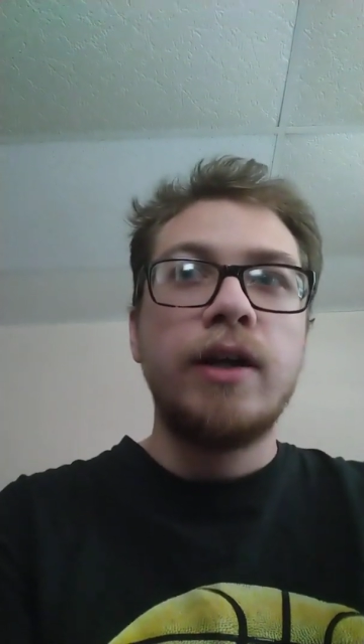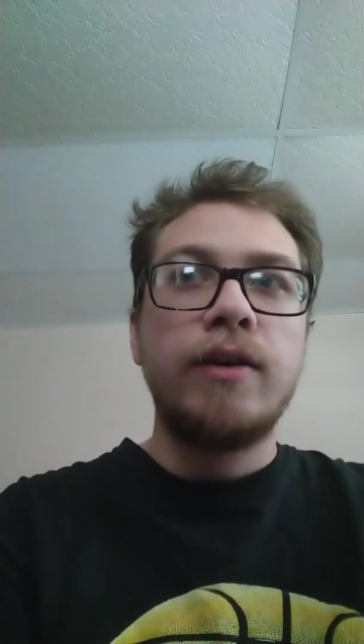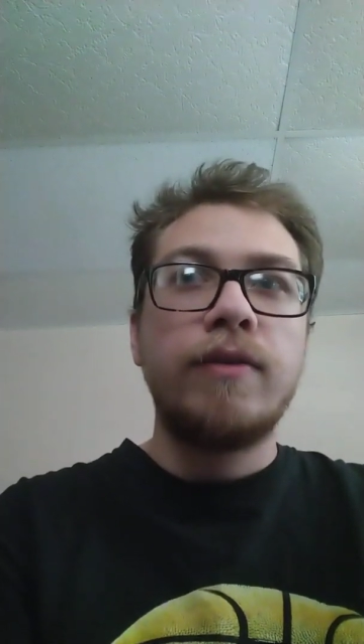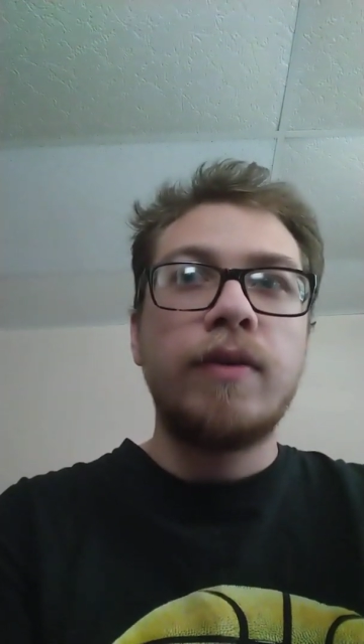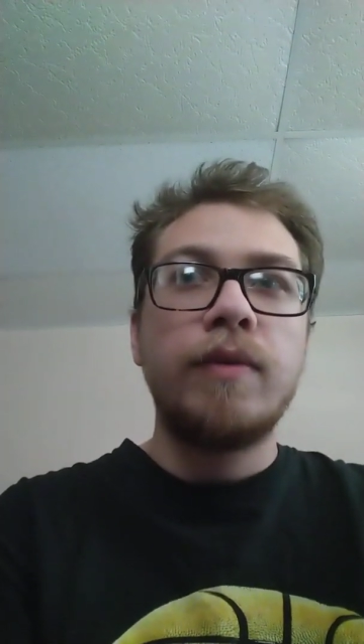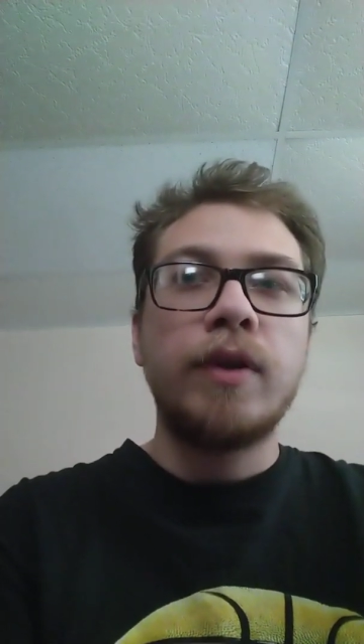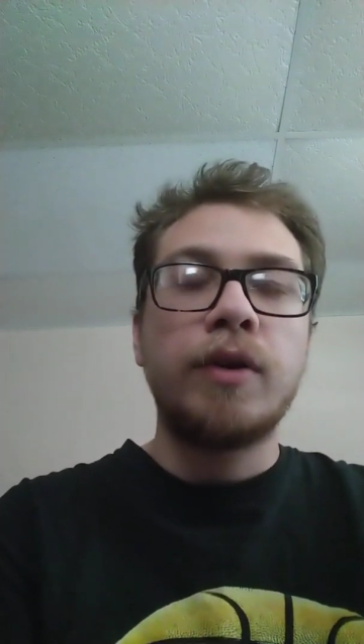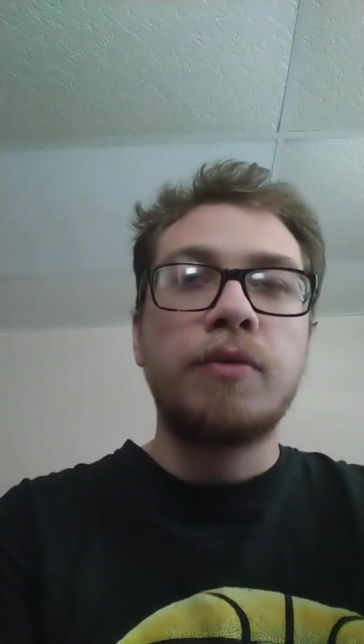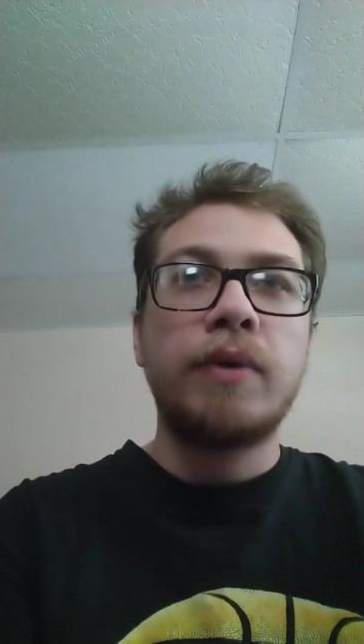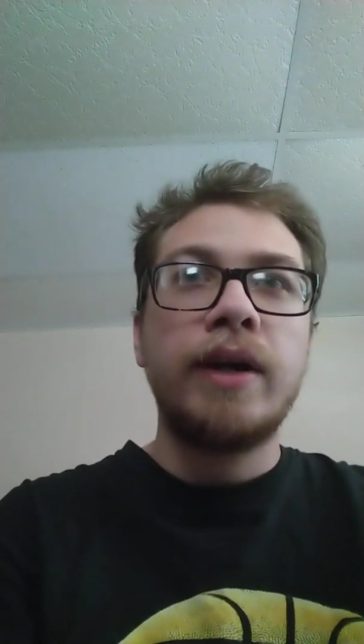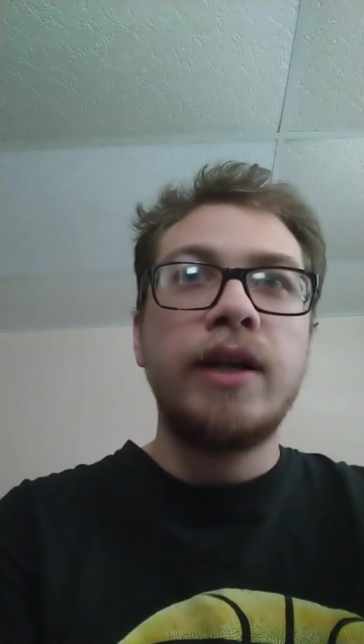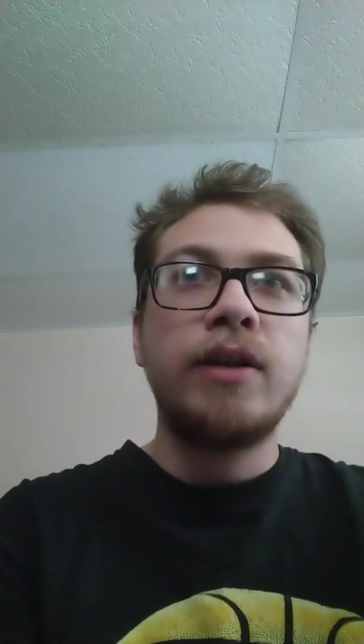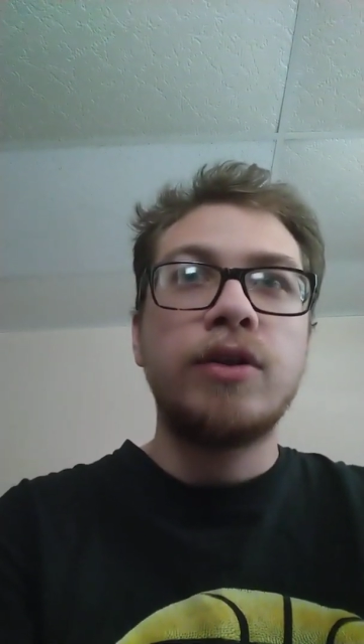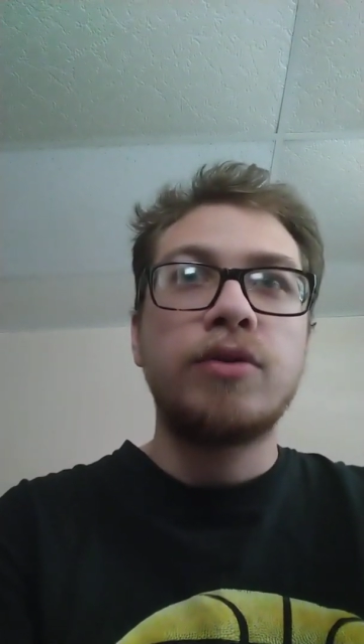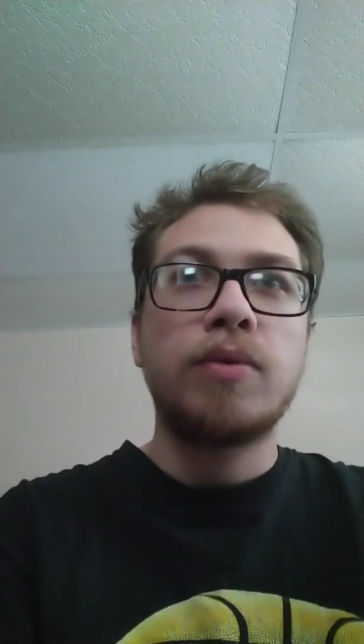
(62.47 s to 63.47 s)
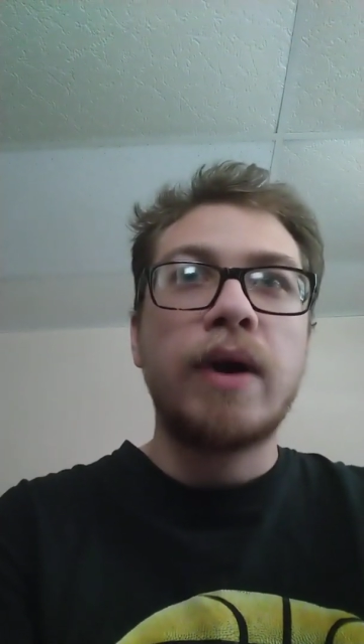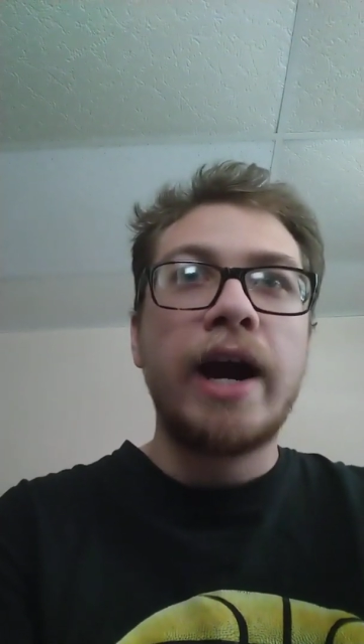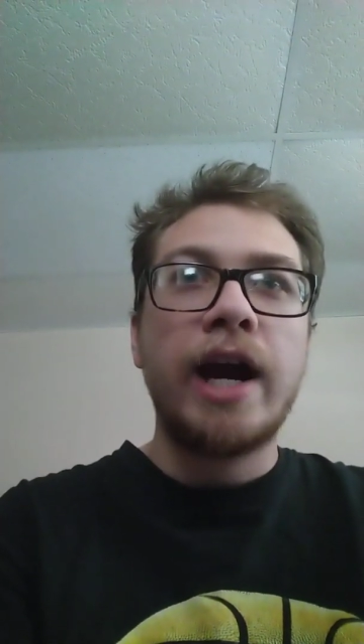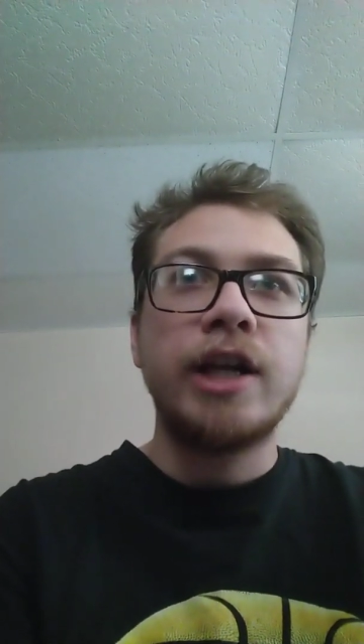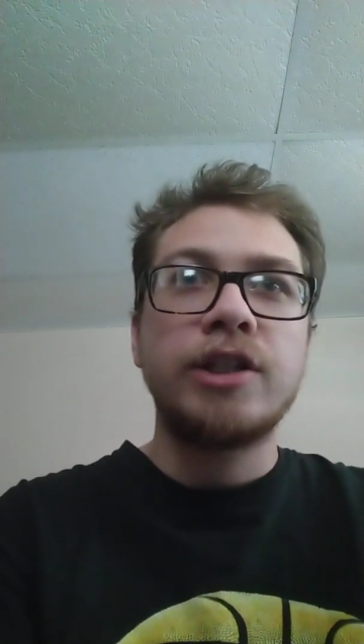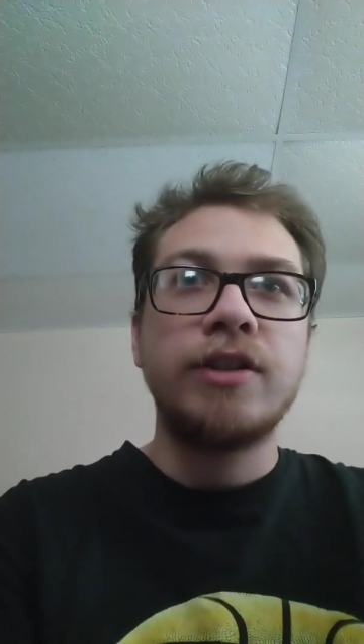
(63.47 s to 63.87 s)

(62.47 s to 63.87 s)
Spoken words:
from the great crash